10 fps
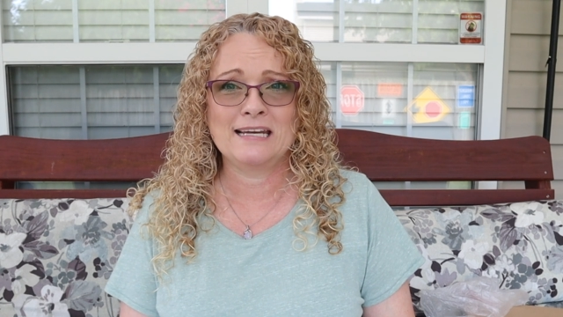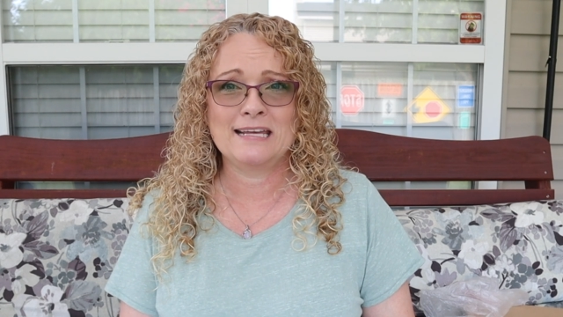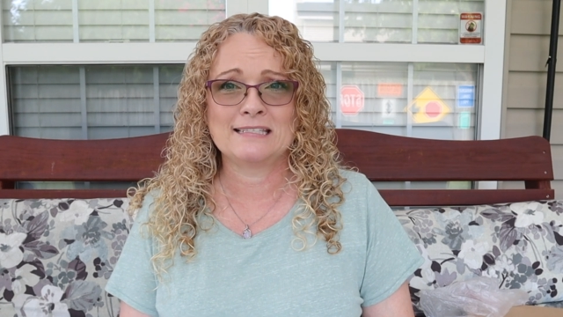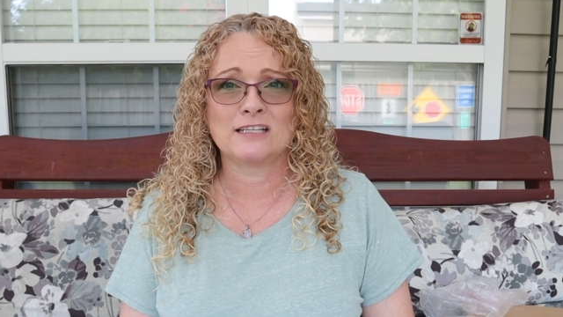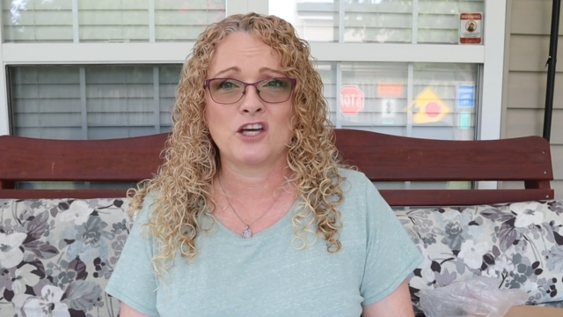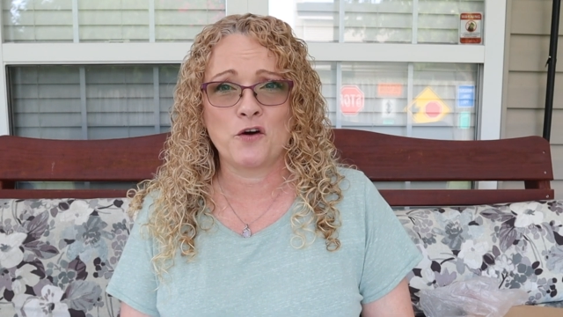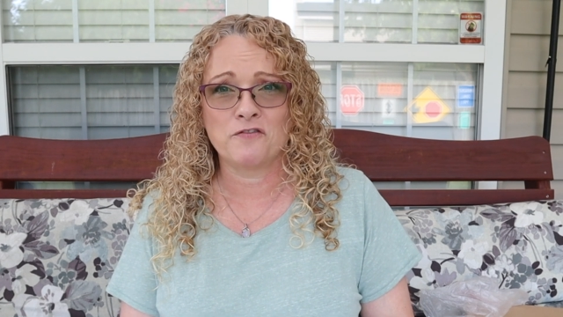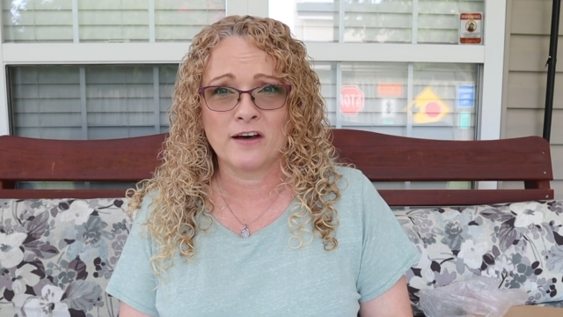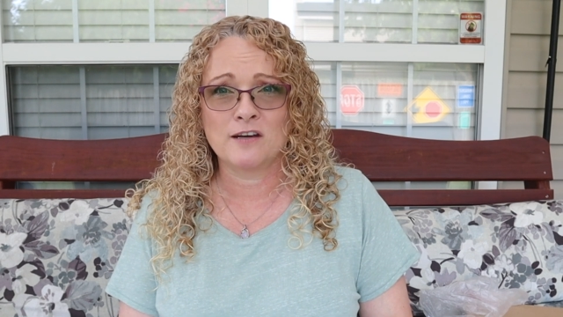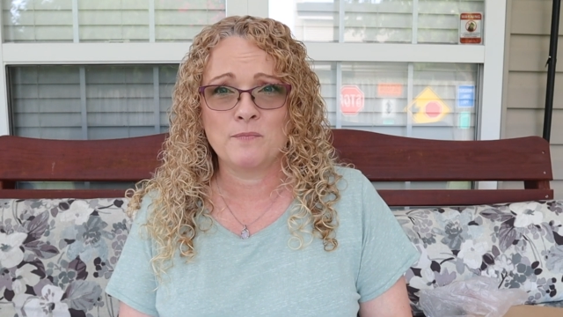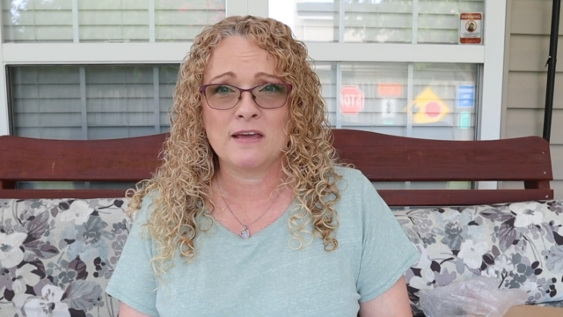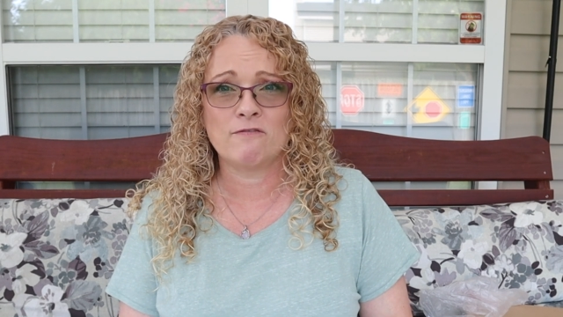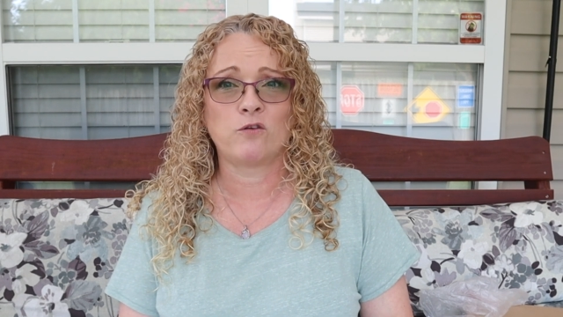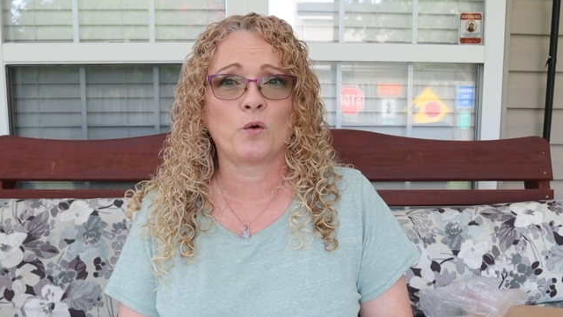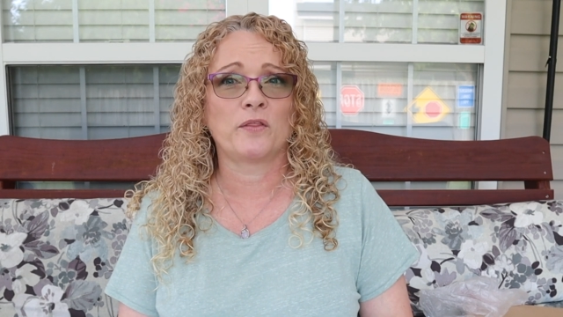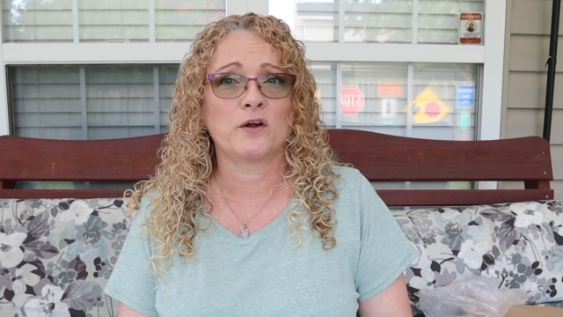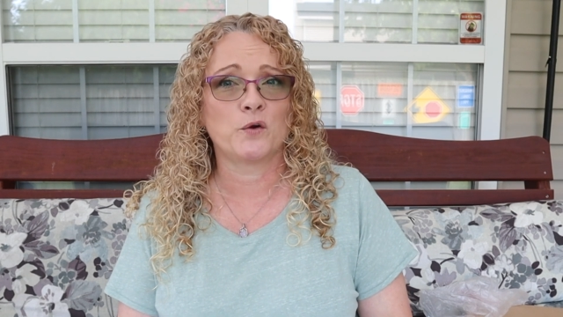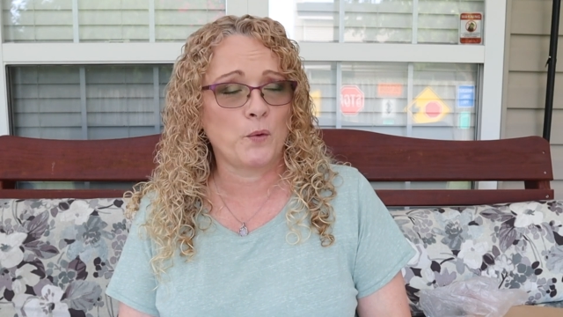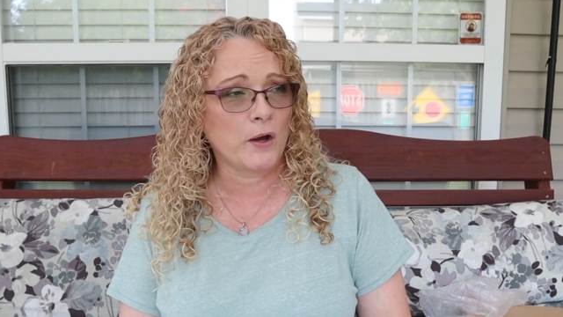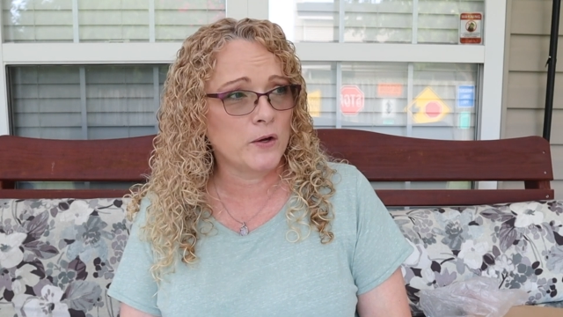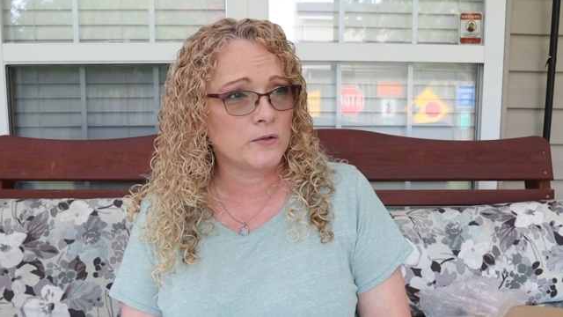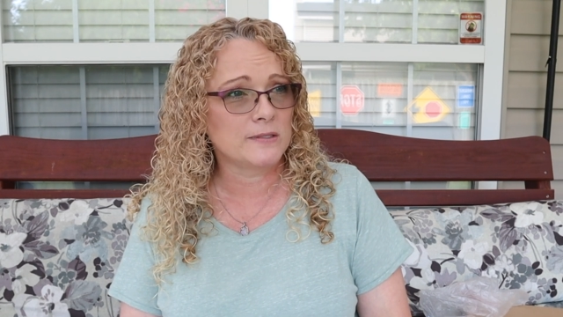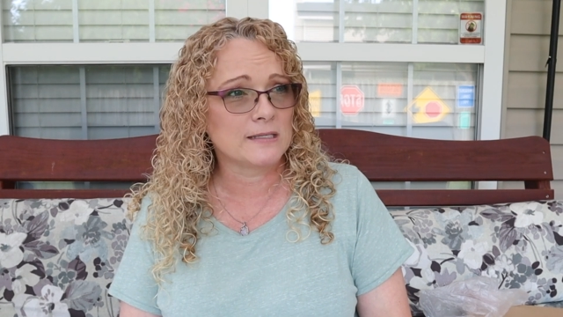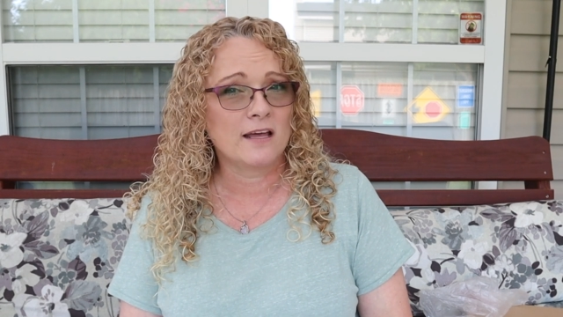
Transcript: needs a GoFundMe for their roads.